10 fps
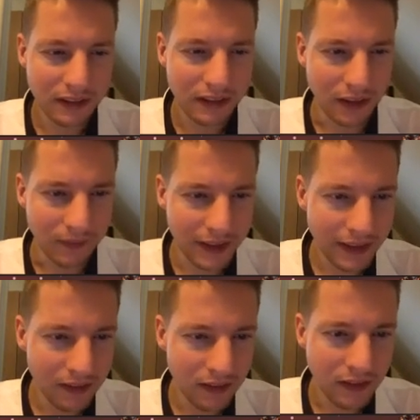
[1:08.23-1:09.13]
Now
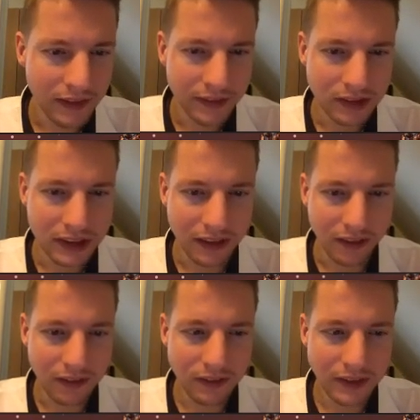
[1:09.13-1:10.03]
here you see
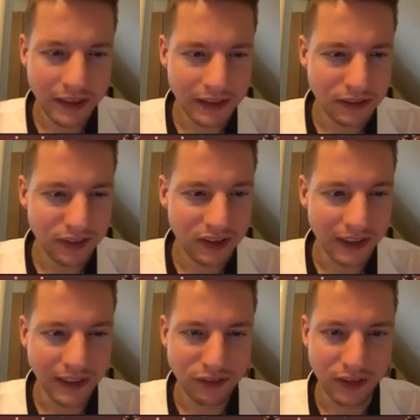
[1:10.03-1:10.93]
all the individual
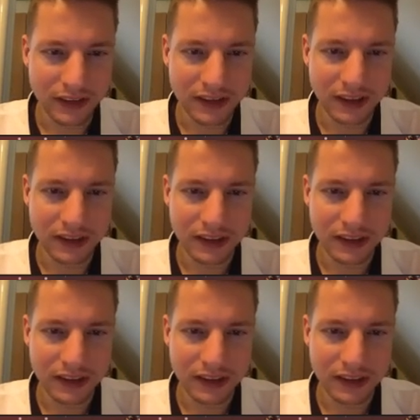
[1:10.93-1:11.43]
invoices